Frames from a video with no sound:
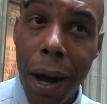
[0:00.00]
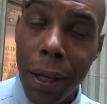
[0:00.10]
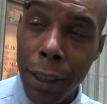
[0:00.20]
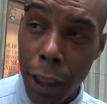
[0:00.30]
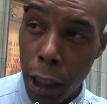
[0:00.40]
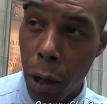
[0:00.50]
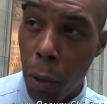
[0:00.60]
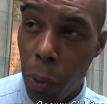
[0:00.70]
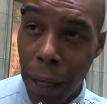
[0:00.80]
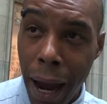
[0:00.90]

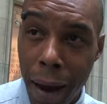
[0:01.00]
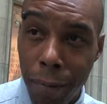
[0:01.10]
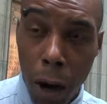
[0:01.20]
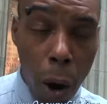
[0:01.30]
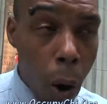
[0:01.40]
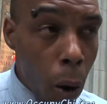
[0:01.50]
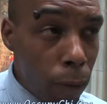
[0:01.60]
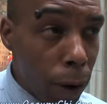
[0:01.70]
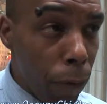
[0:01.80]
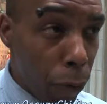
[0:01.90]
until we have an
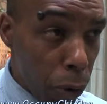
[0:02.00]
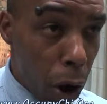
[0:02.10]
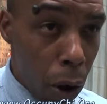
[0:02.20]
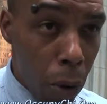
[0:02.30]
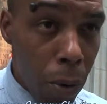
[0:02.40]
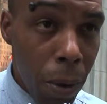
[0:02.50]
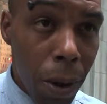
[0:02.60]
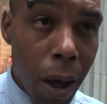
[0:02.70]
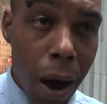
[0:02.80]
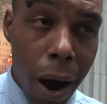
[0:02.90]
overthrow
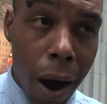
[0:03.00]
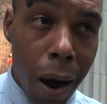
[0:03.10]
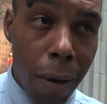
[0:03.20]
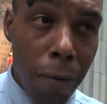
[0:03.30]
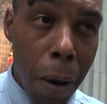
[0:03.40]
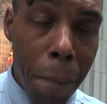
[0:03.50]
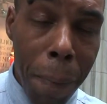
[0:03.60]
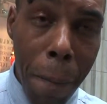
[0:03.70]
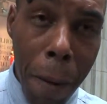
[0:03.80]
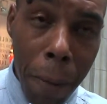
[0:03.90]
of
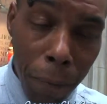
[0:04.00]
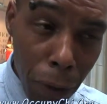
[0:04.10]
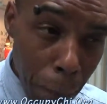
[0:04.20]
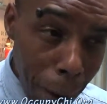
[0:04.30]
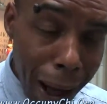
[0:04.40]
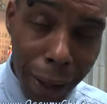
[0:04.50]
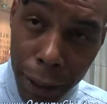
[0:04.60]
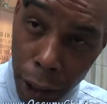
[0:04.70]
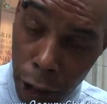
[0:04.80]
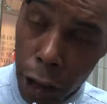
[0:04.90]
the
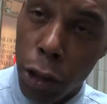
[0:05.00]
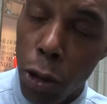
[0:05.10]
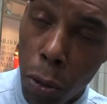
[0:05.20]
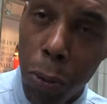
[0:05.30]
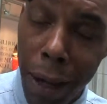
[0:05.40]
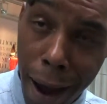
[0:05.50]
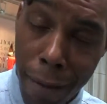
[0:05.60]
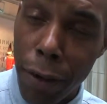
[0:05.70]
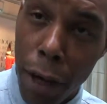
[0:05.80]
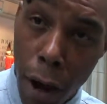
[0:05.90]
politicians who we
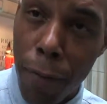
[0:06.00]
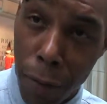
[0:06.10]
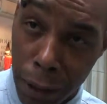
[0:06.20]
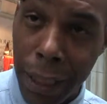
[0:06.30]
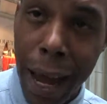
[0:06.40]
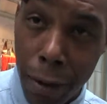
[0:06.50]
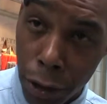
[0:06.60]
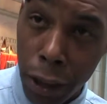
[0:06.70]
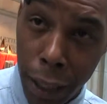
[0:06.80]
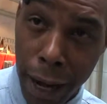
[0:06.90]
have in office now
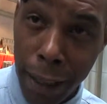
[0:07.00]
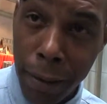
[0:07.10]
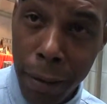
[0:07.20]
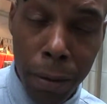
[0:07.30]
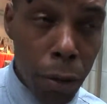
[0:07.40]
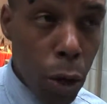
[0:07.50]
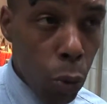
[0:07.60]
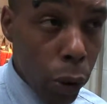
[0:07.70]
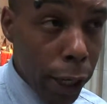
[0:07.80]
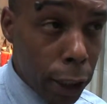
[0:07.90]
today.
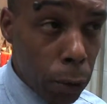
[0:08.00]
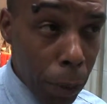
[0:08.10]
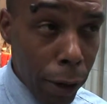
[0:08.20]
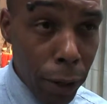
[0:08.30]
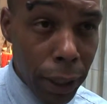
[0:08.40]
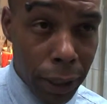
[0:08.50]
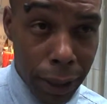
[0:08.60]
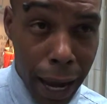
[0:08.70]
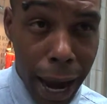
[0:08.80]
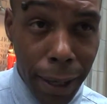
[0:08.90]
We experienced
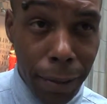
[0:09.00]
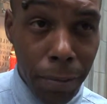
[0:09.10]
that